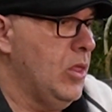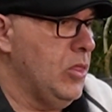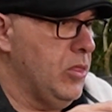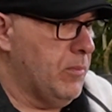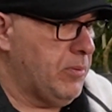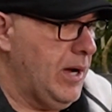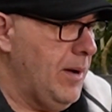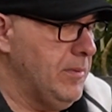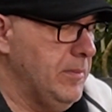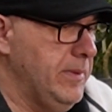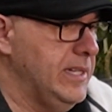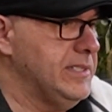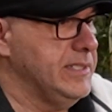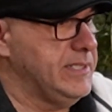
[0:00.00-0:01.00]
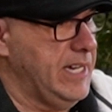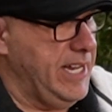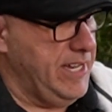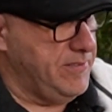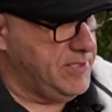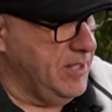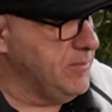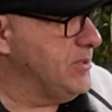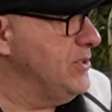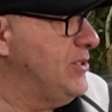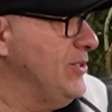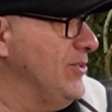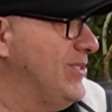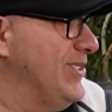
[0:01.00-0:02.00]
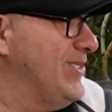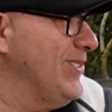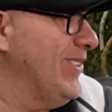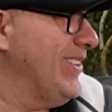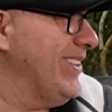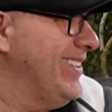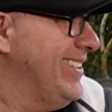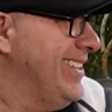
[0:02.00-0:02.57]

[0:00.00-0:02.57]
The problem is I have substance use disorder.